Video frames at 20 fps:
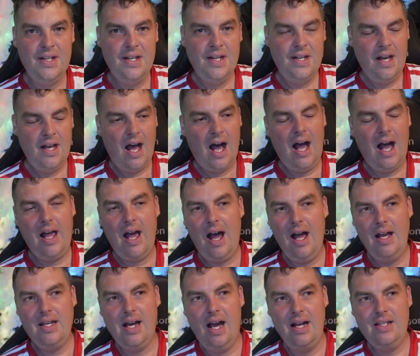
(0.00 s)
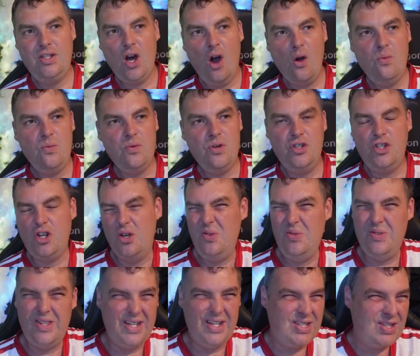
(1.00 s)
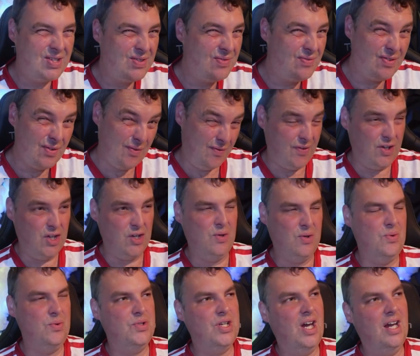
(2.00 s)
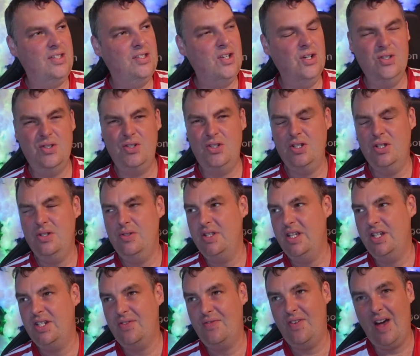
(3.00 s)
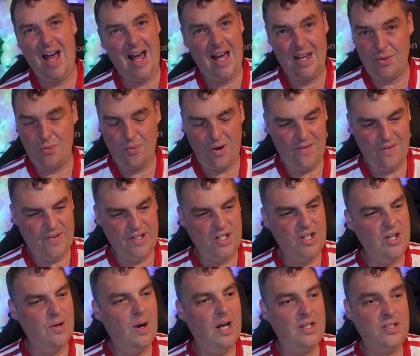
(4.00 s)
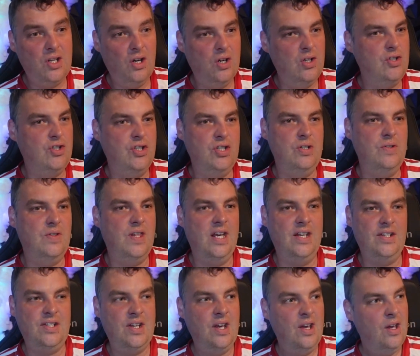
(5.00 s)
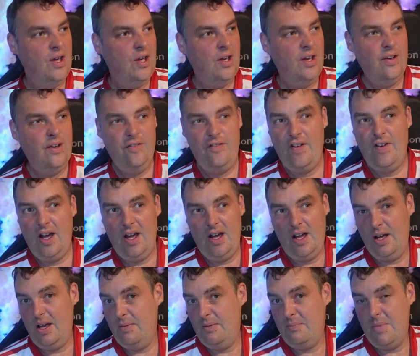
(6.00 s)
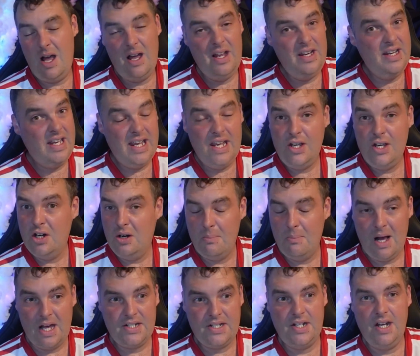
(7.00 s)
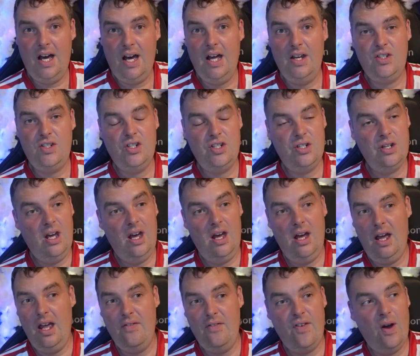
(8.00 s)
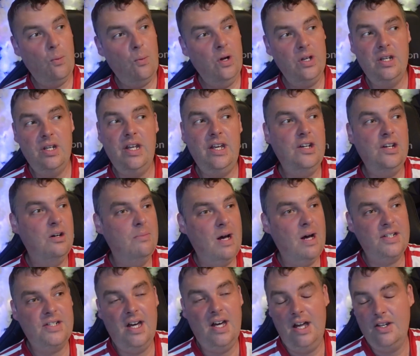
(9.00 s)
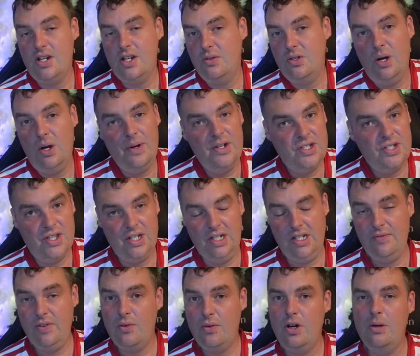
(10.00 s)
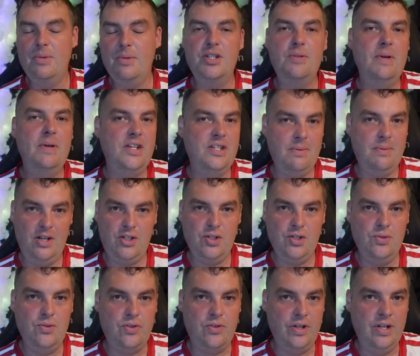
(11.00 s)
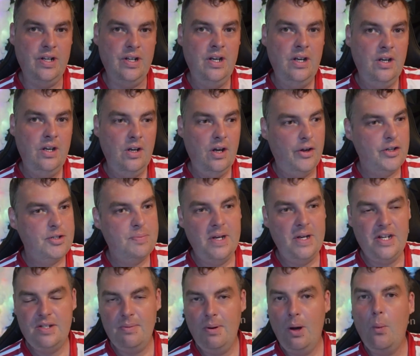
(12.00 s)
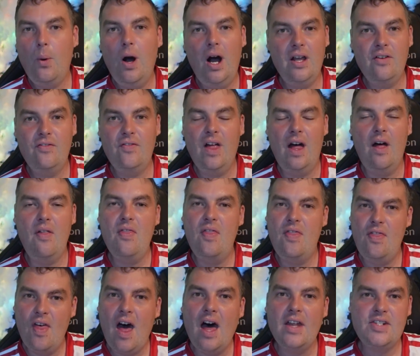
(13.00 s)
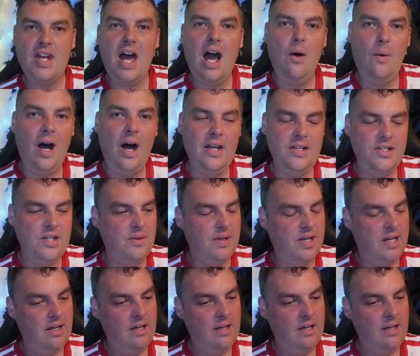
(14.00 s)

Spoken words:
I don't do this for views. I don't do this for ad revenue. I don't do this for an ego massage. If I want an ego massage, I'll go into the living room and speak to my children or speak to my wife. That's how I do it.